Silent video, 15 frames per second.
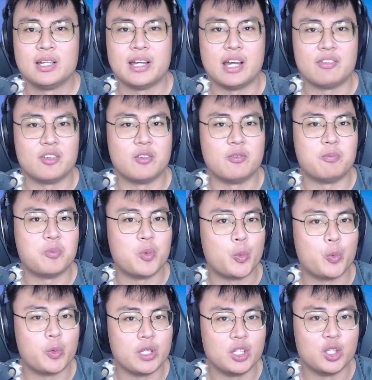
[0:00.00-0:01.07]
have a
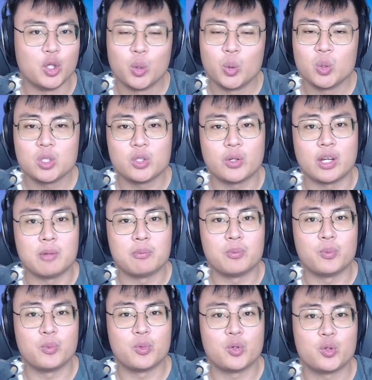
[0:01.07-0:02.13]
window, you
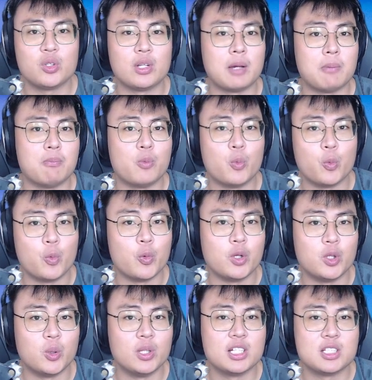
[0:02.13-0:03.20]
can through the like
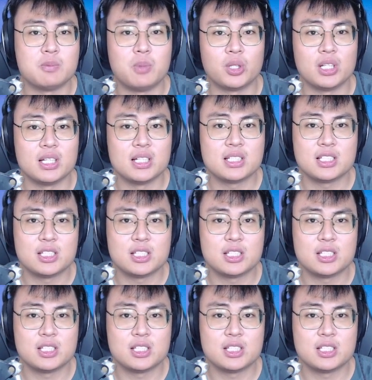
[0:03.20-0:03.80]
windowless, borderless.